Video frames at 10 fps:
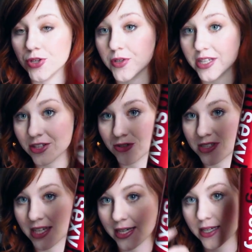you can either
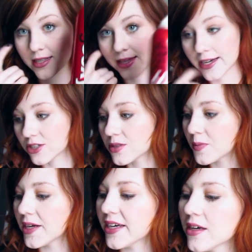take the
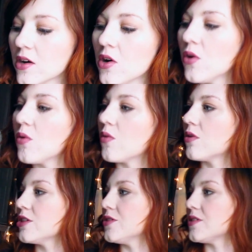hairspray
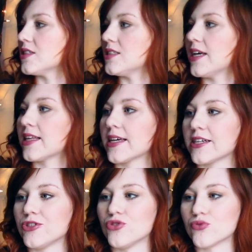or you can take like
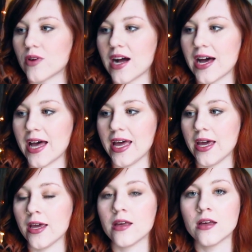a
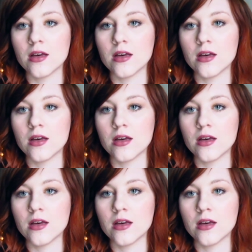dry,